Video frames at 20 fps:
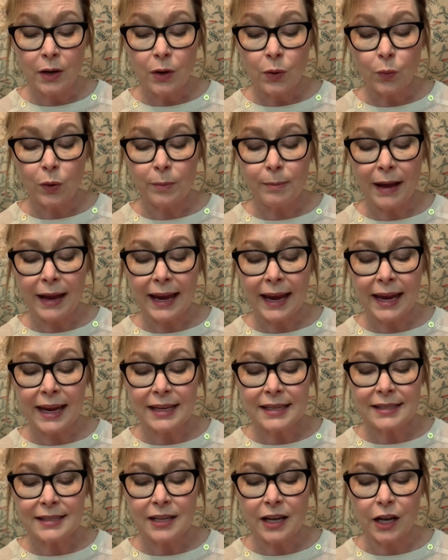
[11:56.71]
when my
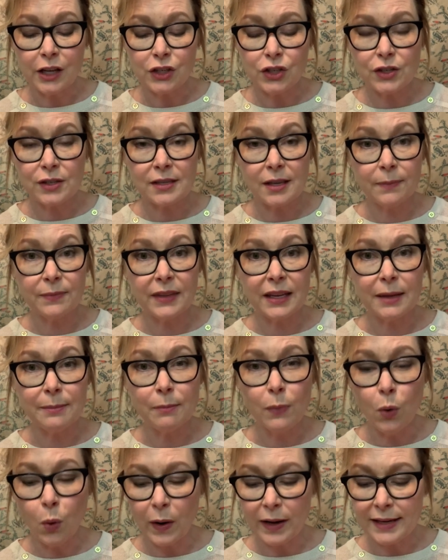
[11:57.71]
hand touched something
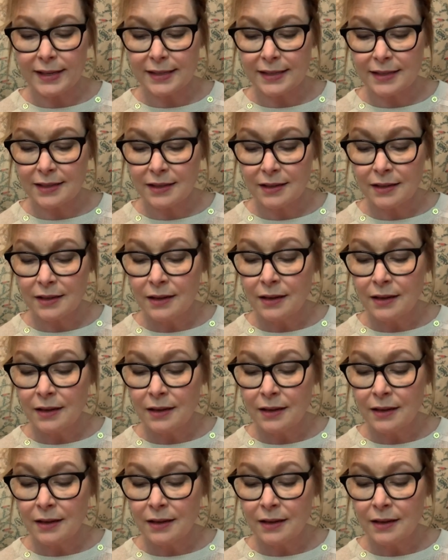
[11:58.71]
moist.